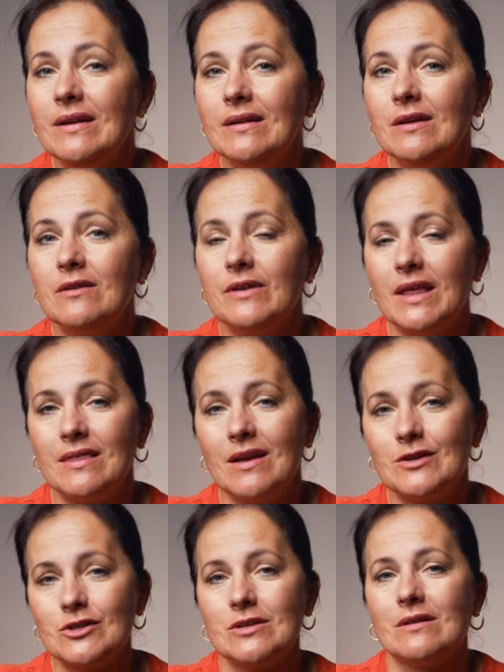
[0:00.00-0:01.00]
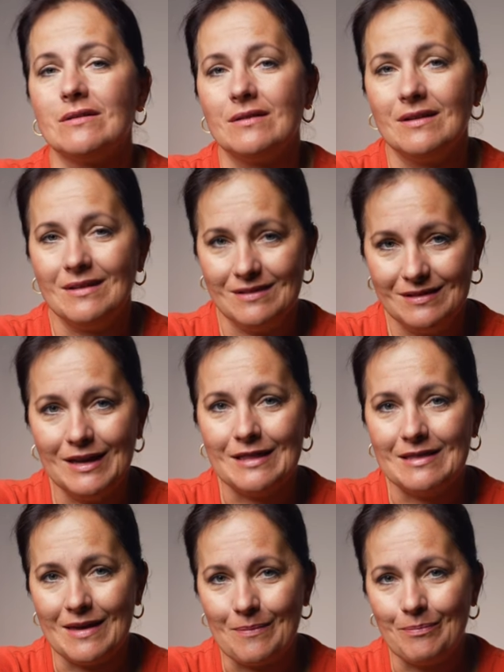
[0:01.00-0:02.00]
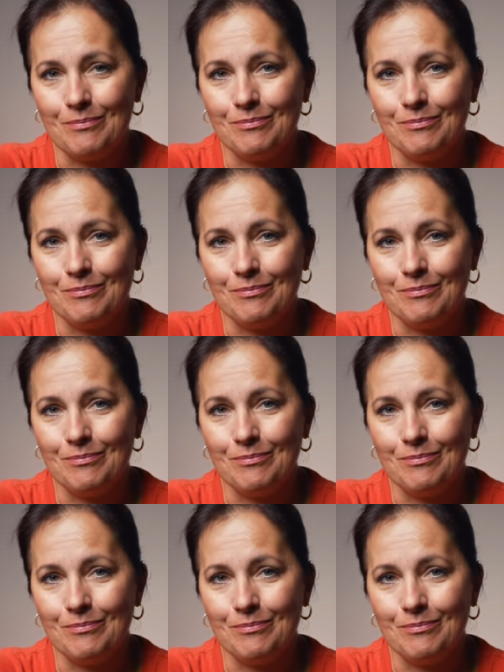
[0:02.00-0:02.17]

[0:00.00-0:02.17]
a lot of attention lately.